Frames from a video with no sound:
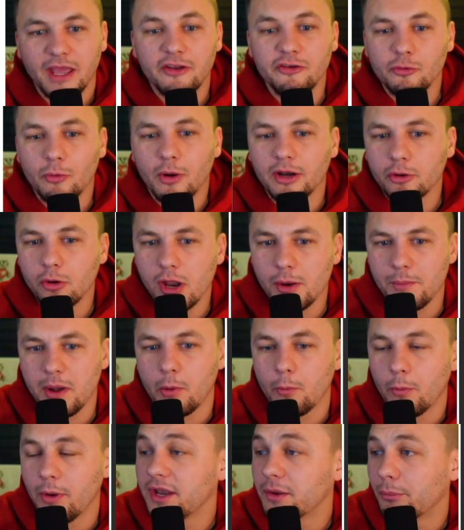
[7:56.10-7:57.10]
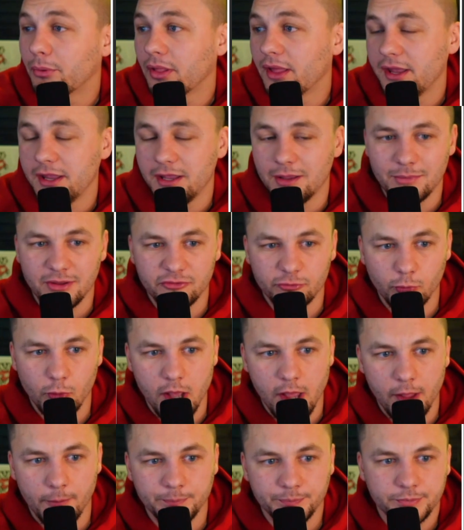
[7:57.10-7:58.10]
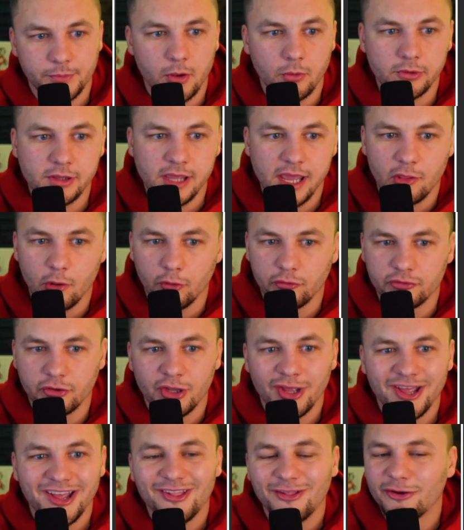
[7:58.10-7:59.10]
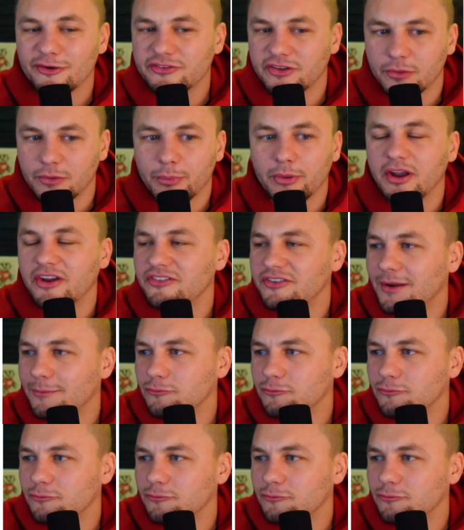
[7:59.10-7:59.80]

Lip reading: do want to go out of my way to play him as well. Okay, those are the players I'm